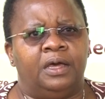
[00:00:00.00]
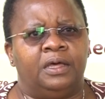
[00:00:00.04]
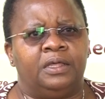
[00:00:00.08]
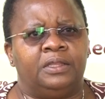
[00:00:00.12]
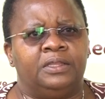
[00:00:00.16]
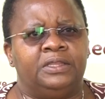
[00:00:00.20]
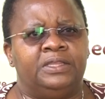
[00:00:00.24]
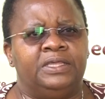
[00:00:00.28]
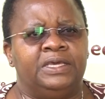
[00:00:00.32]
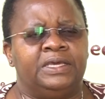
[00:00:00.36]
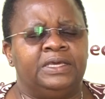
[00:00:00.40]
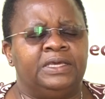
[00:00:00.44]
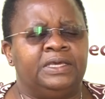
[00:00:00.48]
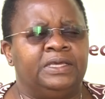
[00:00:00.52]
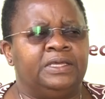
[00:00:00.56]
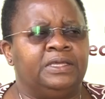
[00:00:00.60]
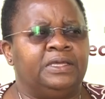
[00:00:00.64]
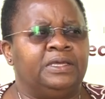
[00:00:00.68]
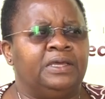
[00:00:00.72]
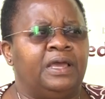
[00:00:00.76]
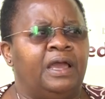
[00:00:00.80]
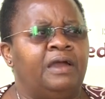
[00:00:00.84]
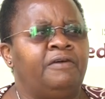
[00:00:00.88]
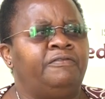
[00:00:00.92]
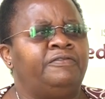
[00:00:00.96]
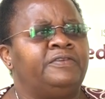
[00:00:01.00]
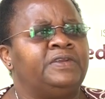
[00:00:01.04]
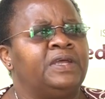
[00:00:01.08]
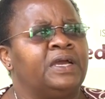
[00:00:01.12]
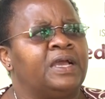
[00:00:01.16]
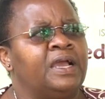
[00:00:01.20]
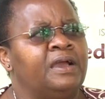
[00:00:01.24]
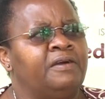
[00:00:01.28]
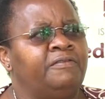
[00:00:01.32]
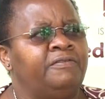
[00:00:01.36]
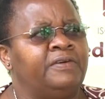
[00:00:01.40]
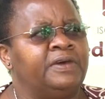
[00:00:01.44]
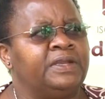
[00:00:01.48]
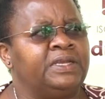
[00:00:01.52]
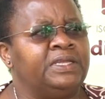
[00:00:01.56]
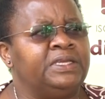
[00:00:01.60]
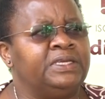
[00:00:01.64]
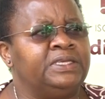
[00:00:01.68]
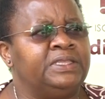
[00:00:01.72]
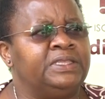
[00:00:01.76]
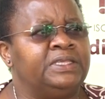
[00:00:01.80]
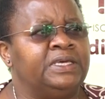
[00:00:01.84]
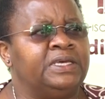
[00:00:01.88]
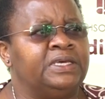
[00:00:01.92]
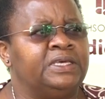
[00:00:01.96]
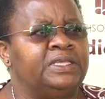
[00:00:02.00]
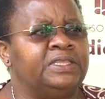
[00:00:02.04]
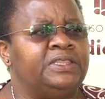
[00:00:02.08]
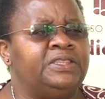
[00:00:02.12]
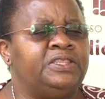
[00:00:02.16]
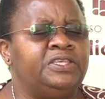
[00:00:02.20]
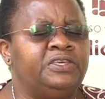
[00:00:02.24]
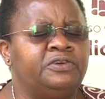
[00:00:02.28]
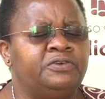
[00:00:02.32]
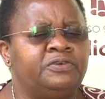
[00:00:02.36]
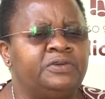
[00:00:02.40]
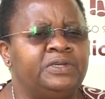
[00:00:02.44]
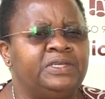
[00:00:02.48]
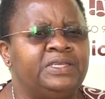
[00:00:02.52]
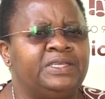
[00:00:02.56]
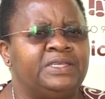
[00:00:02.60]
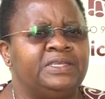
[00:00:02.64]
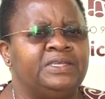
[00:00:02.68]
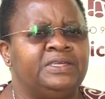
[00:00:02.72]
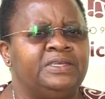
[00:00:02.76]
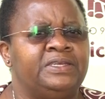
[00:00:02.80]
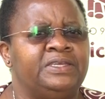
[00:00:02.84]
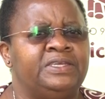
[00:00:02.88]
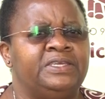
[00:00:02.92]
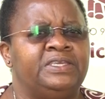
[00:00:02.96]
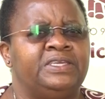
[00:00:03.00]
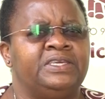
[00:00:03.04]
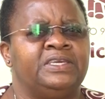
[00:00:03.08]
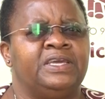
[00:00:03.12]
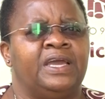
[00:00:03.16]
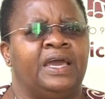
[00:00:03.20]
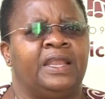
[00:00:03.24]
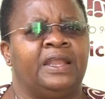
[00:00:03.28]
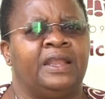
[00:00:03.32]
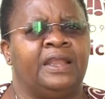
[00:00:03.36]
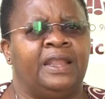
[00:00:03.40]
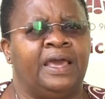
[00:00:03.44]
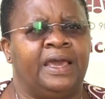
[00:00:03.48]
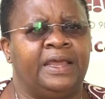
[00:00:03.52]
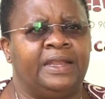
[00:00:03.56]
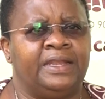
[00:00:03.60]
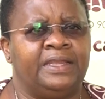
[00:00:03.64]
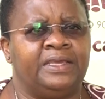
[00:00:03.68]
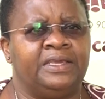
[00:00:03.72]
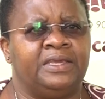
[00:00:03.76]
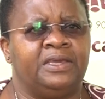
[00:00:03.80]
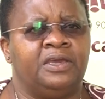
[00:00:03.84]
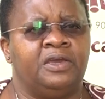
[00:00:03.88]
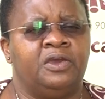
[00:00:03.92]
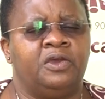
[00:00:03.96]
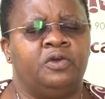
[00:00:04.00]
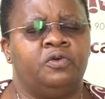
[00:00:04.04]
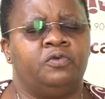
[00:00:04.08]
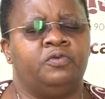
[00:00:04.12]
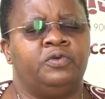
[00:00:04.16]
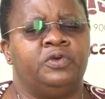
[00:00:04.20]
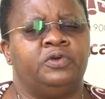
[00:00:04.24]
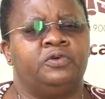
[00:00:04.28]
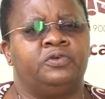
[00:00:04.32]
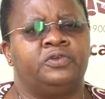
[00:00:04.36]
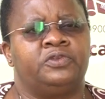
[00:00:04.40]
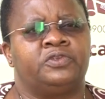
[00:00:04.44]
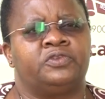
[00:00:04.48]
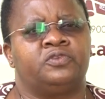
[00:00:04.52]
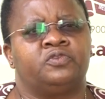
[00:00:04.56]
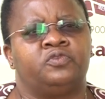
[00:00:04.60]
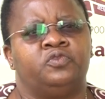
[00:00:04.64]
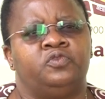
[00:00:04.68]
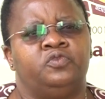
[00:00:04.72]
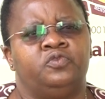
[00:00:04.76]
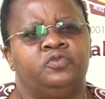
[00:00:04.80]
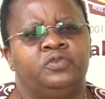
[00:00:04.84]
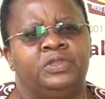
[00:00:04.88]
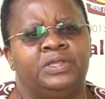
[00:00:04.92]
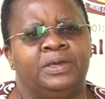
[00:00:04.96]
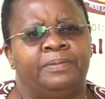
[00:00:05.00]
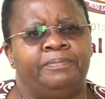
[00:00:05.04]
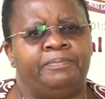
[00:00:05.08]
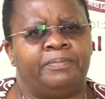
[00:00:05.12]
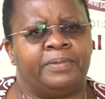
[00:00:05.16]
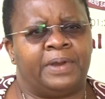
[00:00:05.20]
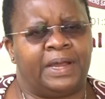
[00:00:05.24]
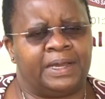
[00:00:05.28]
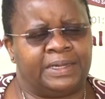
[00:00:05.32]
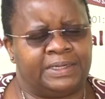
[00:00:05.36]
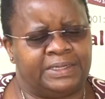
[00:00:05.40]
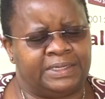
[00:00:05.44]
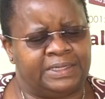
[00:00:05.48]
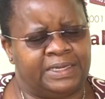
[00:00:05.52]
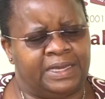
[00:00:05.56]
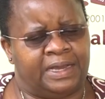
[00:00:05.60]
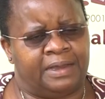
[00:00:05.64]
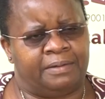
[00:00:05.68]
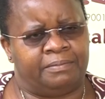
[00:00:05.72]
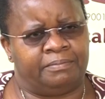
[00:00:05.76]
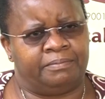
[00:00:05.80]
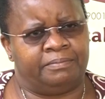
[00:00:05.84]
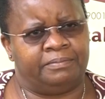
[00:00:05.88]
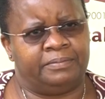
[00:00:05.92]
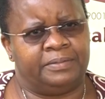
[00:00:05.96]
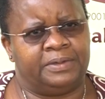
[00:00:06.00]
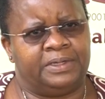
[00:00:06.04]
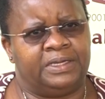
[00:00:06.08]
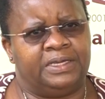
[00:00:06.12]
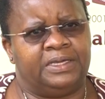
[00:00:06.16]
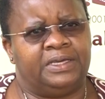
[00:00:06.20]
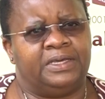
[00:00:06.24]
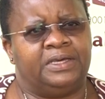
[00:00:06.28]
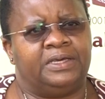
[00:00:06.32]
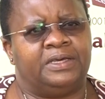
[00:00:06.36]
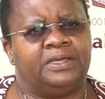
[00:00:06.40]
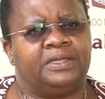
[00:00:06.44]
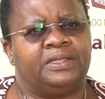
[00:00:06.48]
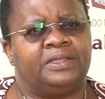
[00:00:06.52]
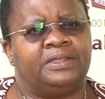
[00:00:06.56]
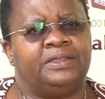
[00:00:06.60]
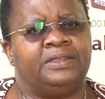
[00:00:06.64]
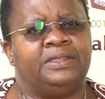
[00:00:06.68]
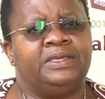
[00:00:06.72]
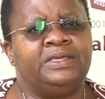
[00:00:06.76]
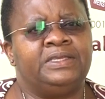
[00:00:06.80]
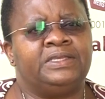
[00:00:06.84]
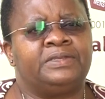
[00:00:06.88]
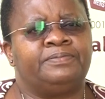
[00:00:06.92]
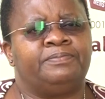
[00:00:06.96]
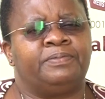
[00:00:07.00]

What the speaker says: After covering the theories in teaching and learning, we also do the practicum. This